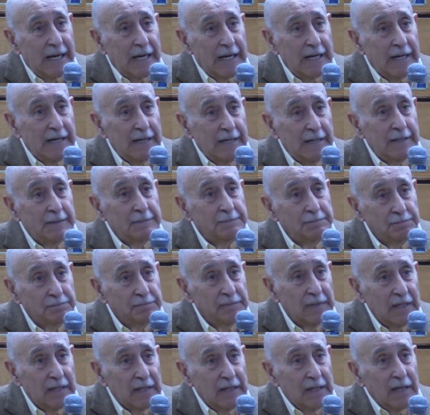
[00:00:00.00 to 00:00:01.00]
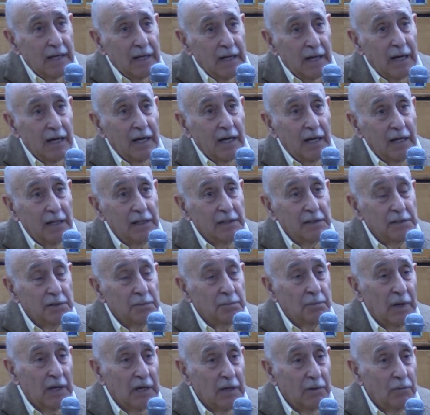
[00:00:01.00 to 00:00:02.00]

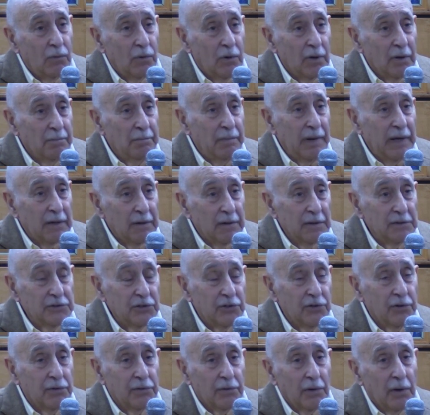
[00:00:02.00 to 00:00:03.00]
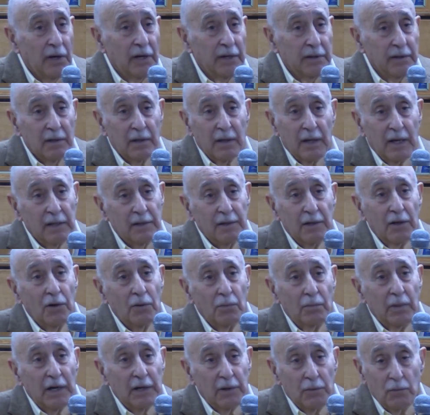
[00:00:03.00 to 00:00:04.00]
And my war parents thought that
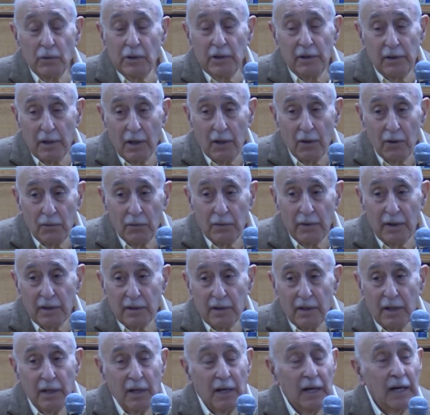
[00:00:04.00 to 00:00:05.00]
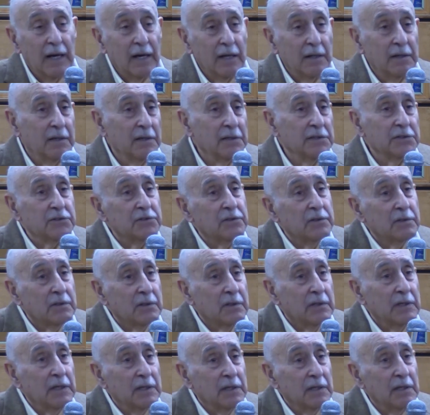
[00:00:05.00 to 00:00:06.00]
nobody would know that they had this
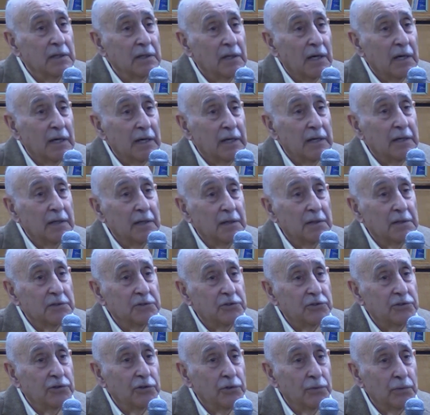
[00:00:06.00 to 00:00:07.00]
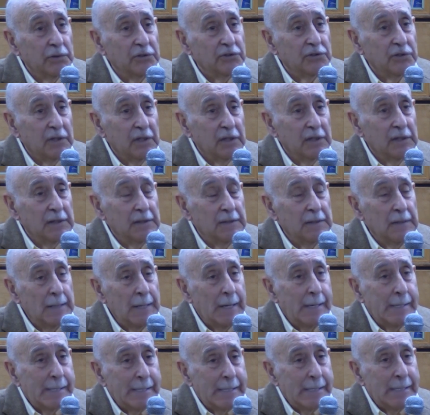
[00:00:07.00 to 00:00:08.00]
kid in hiding, this Jewish kid.
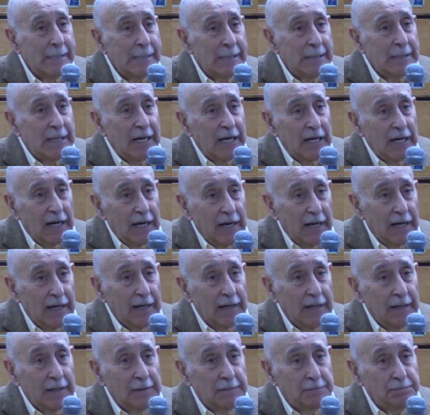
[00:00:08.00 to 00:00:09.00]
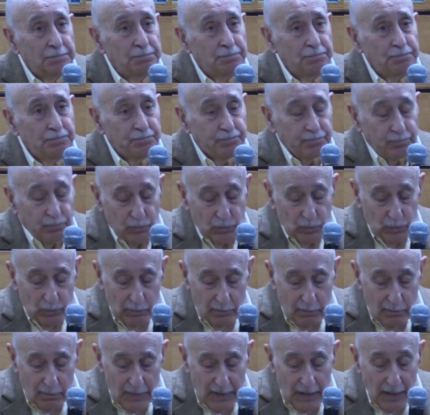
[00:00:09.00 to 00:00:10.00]
At
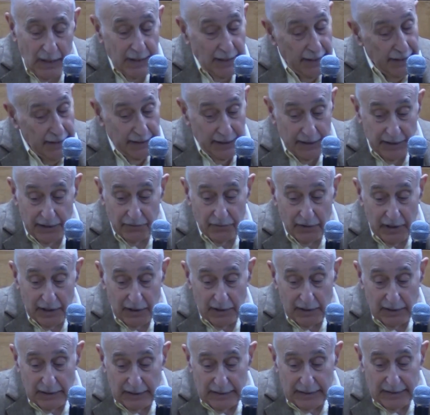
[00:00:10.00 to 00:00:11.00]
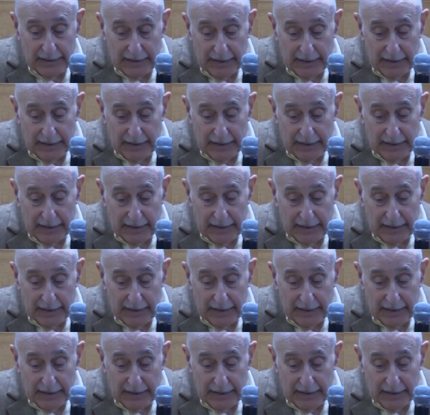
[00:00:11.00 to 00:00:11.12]
any rate,